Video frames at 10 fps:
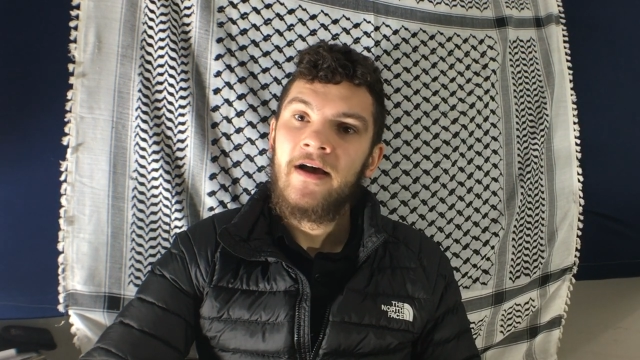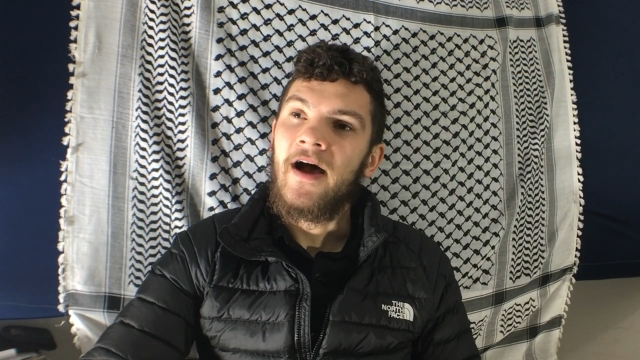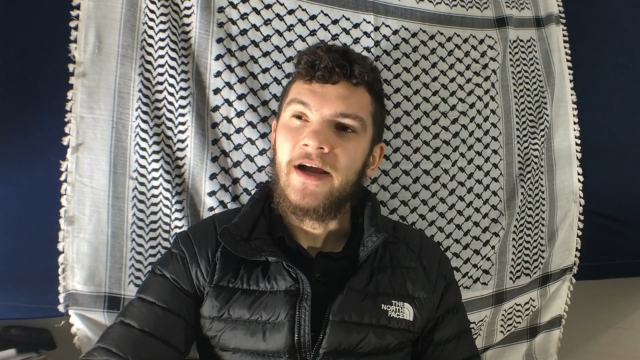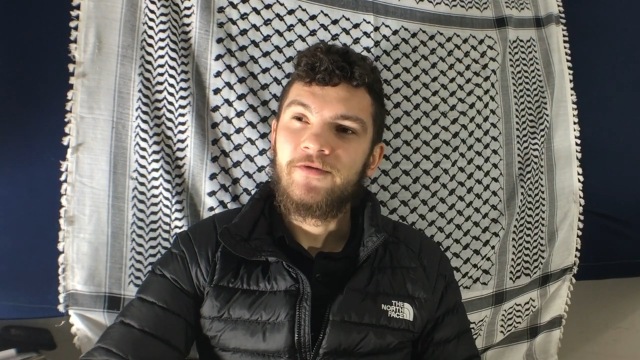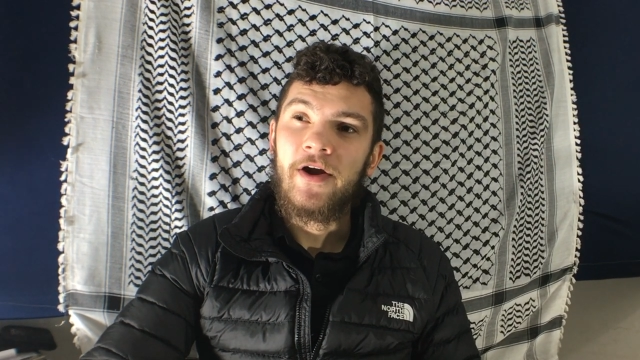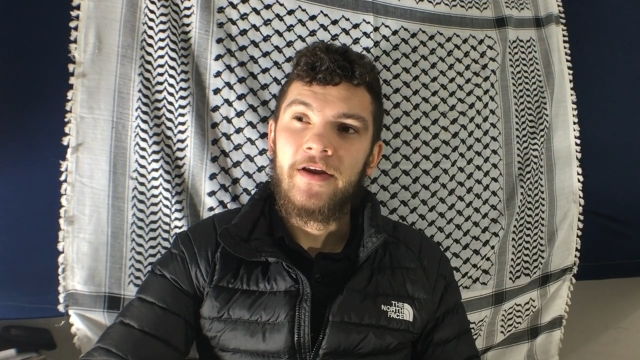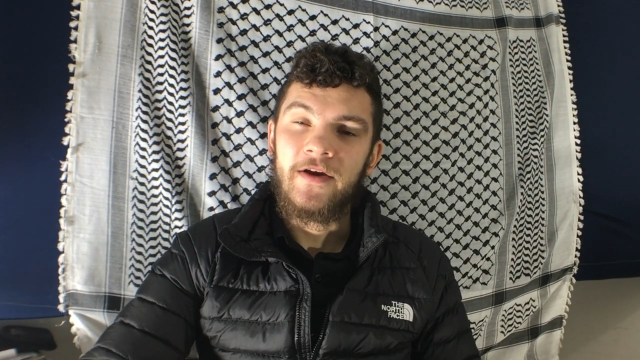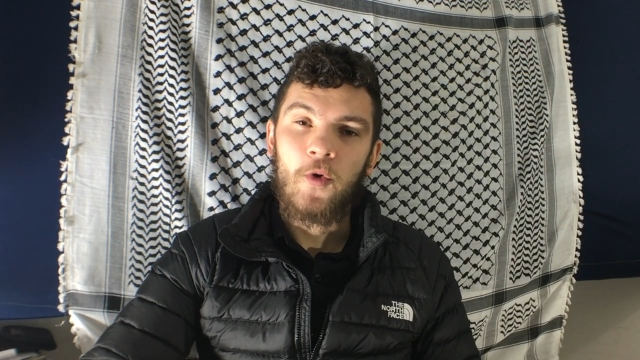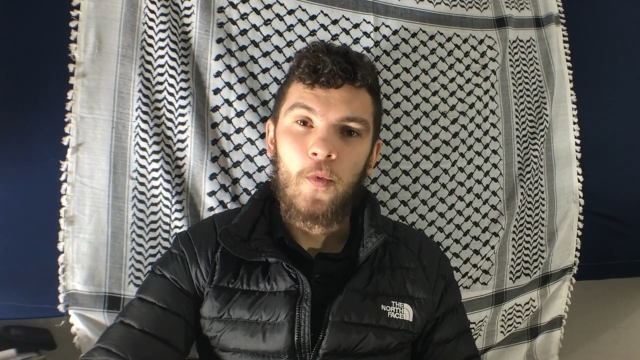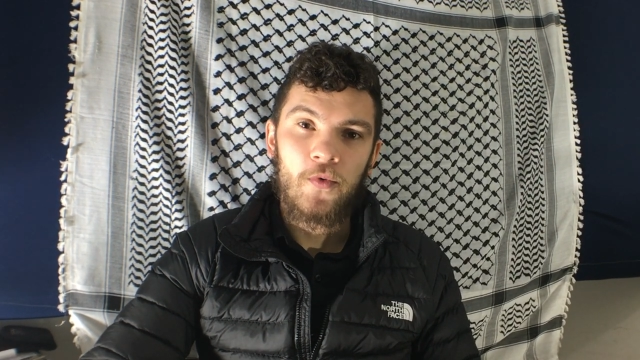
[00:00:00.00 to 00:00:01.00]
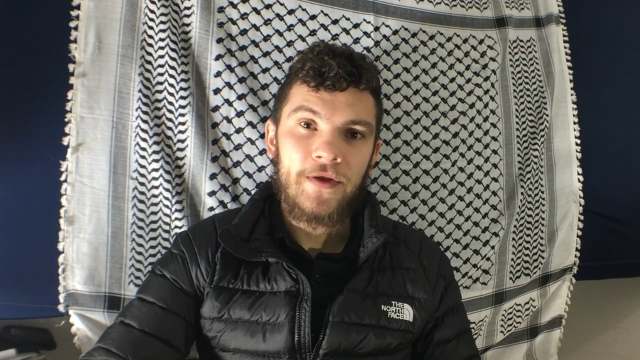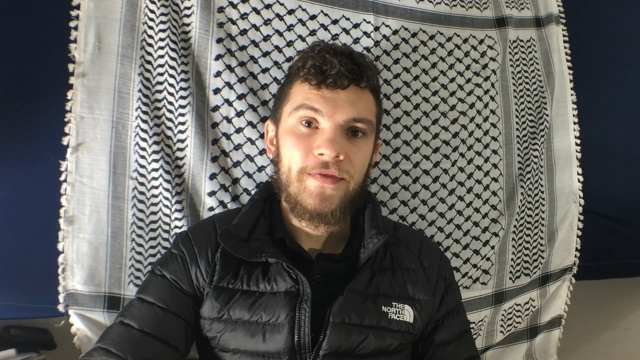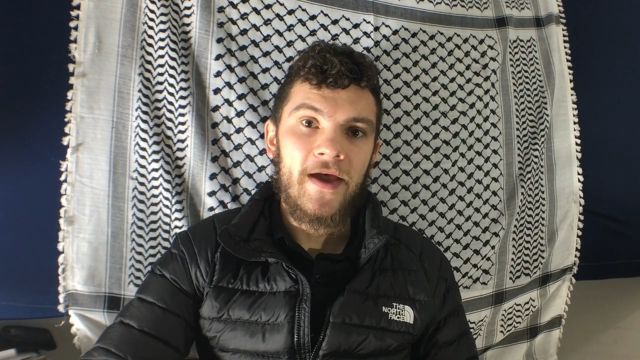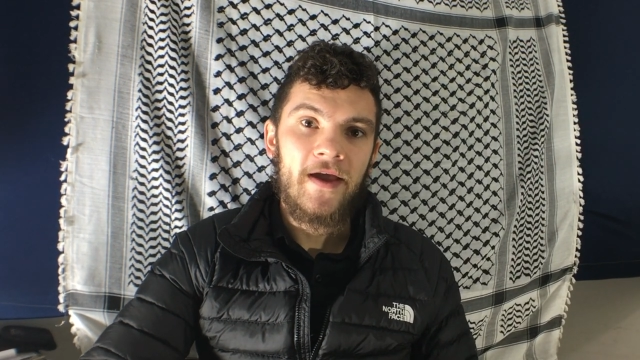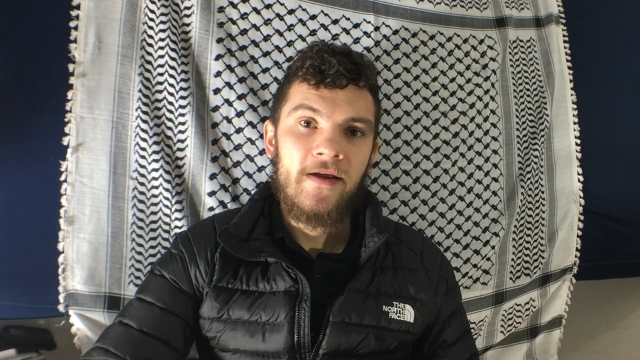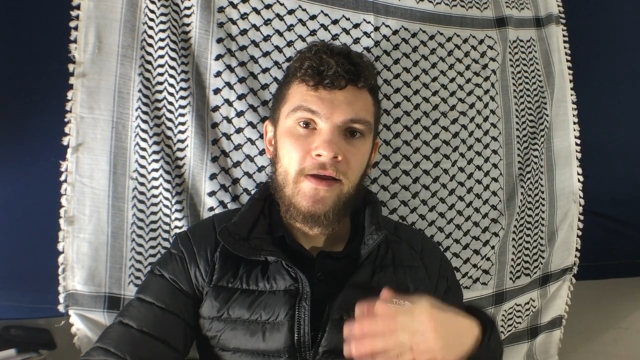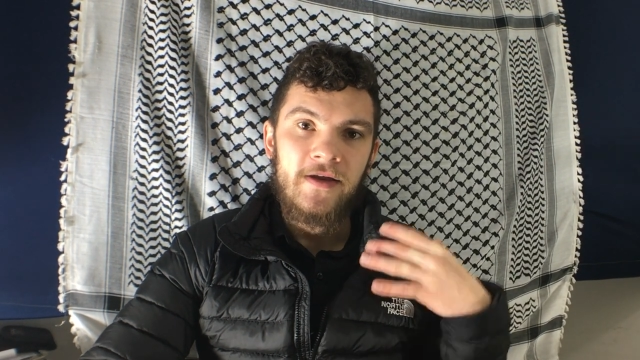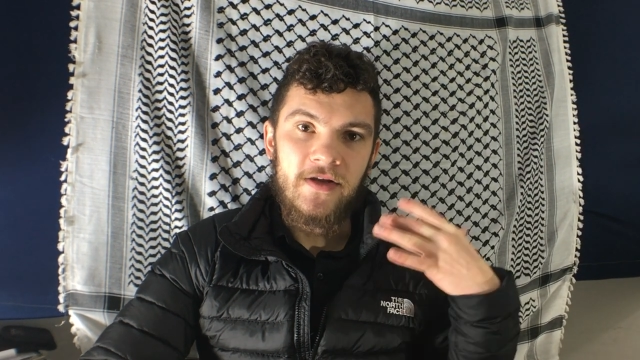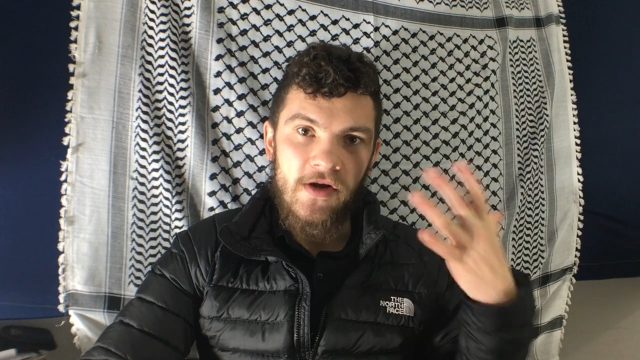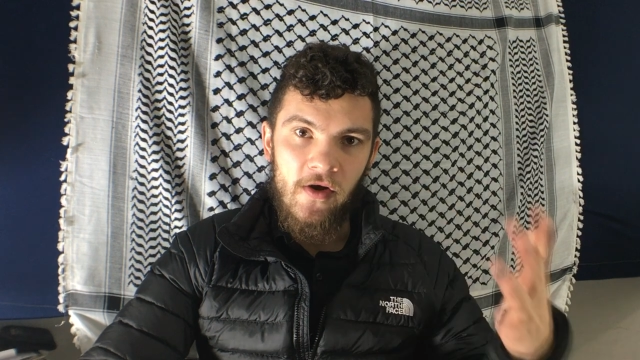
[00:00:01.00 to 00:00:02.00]
i try to incorporate that
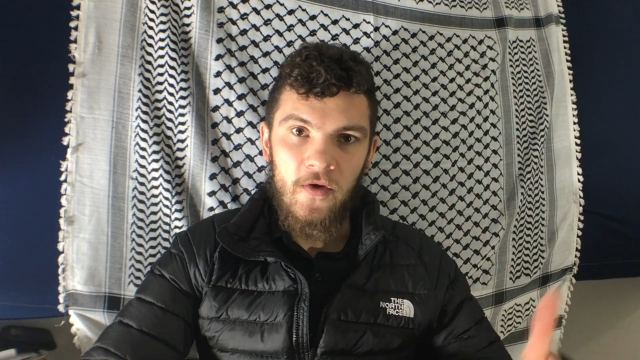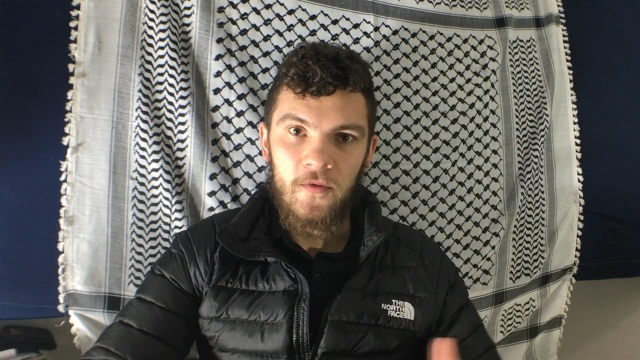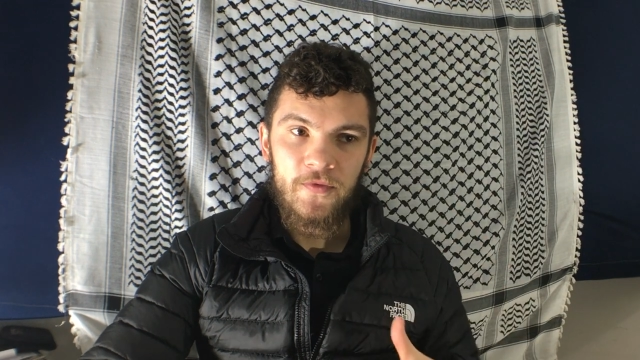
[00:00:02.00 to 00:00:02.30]
you know